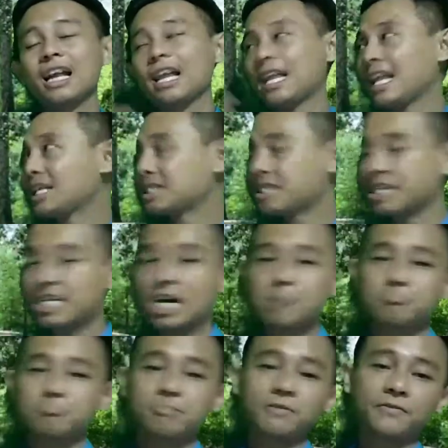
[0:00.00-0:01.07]
Let's see
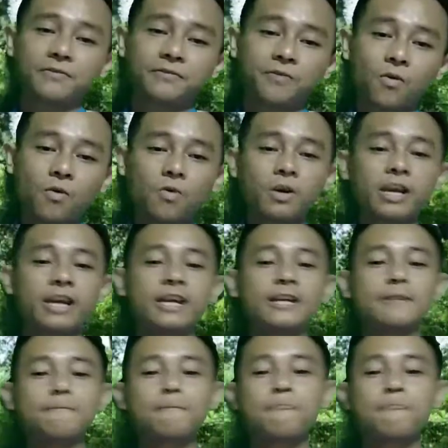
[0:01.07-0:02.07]
number 4 here.